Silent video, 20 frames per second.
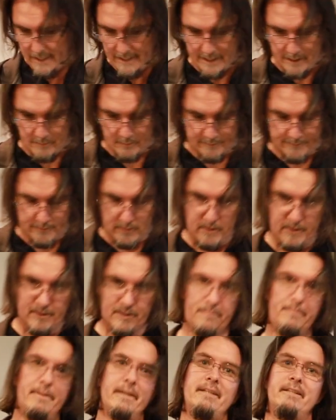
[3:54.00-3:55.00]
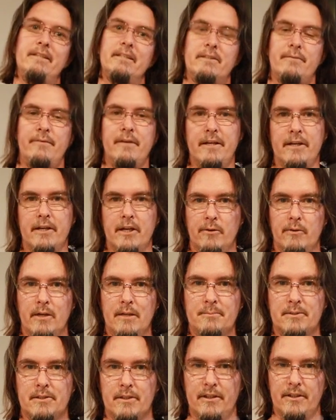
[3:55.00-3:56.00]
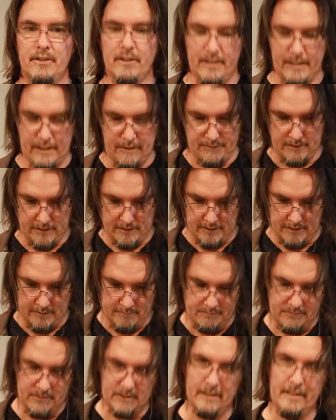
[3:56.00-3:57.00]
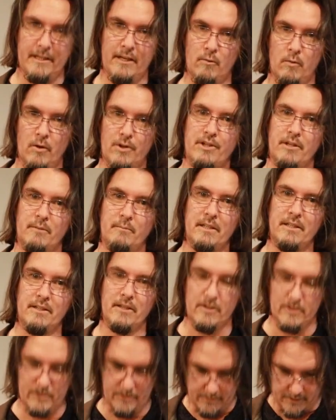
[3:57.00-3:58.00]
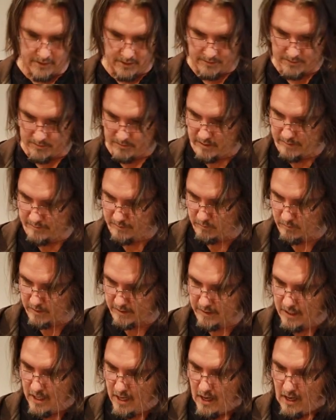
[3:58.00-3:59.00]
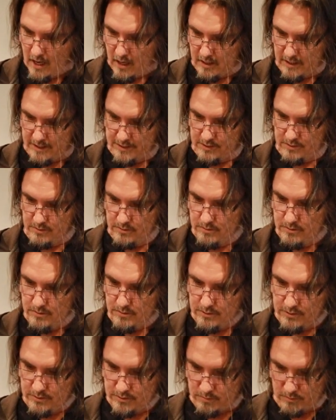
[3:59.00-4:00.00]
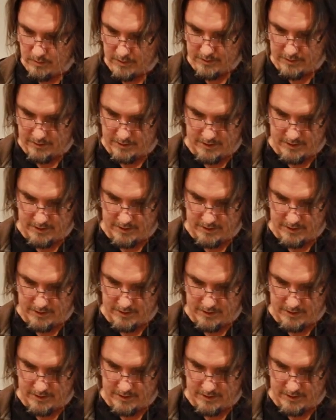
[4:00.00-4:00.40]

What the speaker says: Now before I speed this video up, so you don't have to sit here watching me go through every one, I do just want to